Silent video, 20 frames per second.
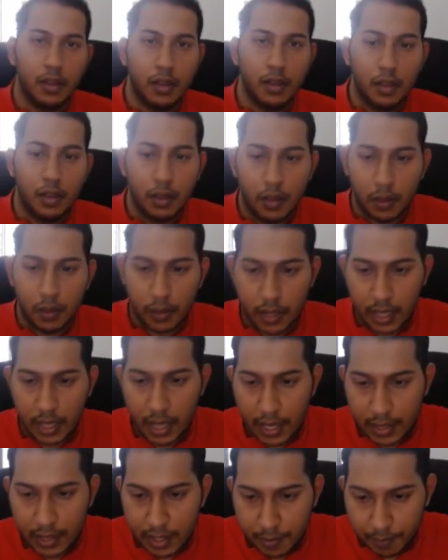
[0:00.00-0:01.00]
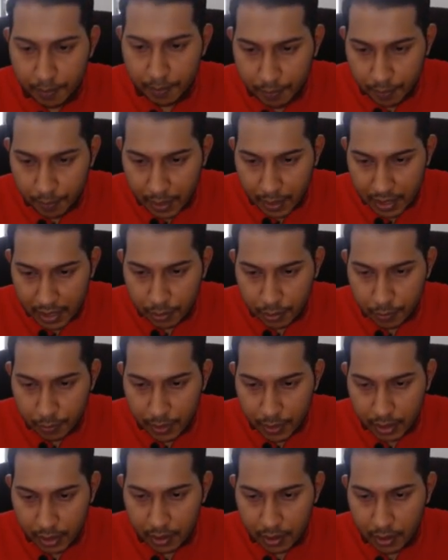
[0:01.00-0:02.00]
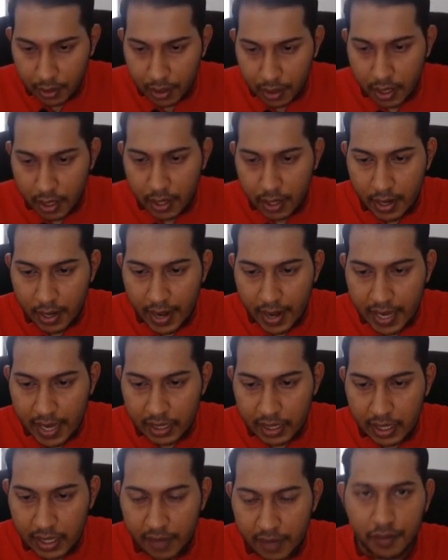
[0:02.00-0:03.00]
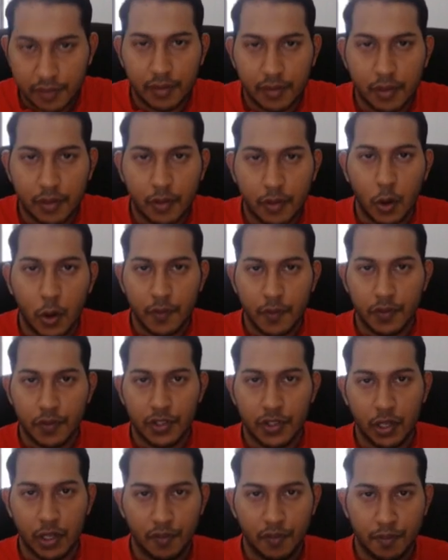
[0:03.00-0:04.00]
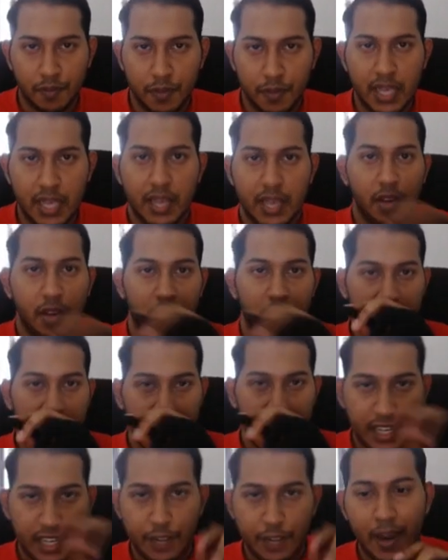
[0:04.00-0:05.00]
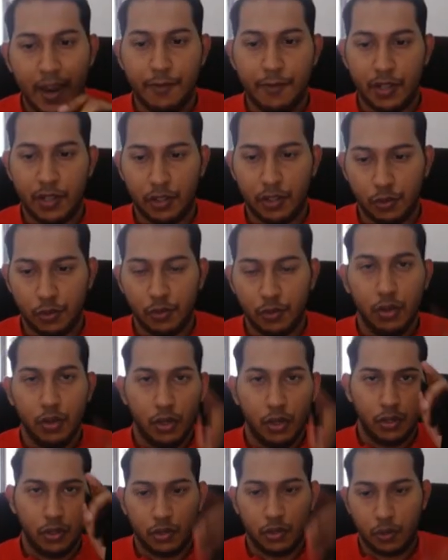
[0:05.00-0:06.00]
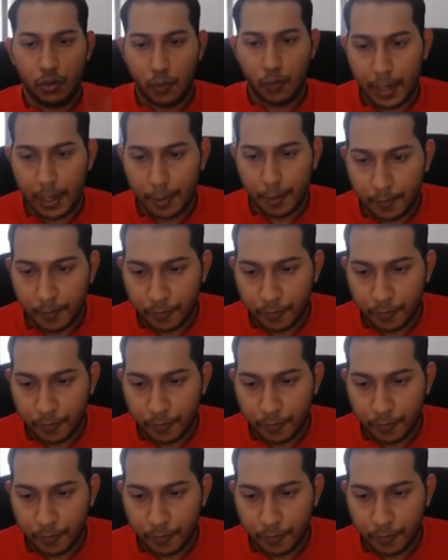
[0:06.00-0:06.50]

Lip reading: Okay, and then plus with negative coefficient of b divided with 2 squared,